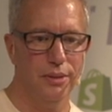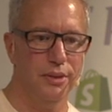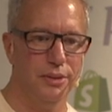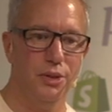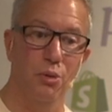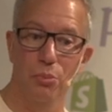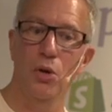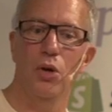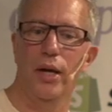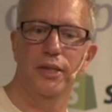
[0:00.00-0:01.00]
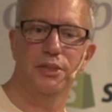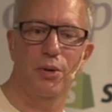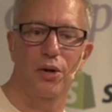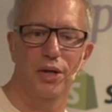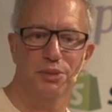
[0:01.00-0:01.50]
a total ball ache, to
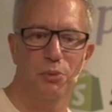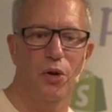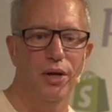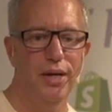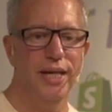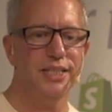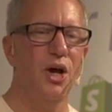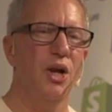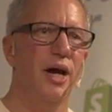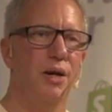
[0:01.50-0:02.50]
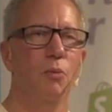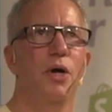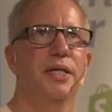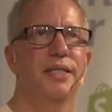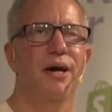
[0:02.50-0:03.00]
be honest. But it's not like I'm
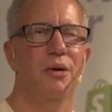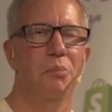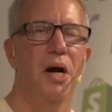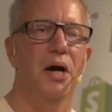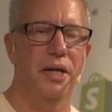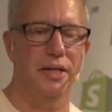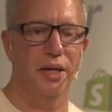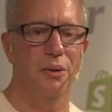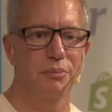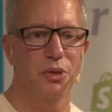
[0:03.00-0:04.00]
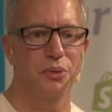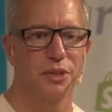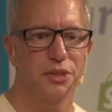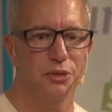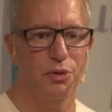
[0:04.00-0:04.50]
working down a mine. I'm doing
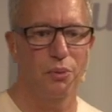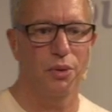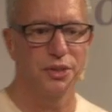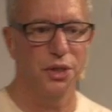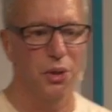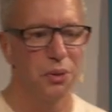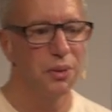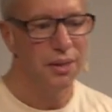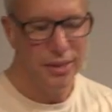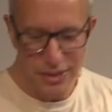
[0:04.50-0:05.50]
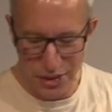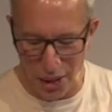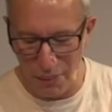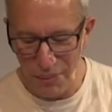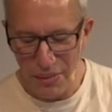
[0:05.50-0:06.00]
the stuff I want to do.
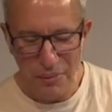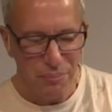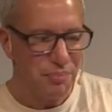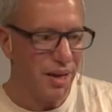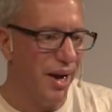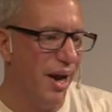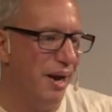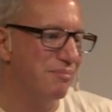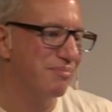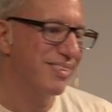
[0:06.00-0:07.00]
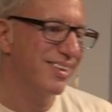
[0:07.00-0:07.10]
So, and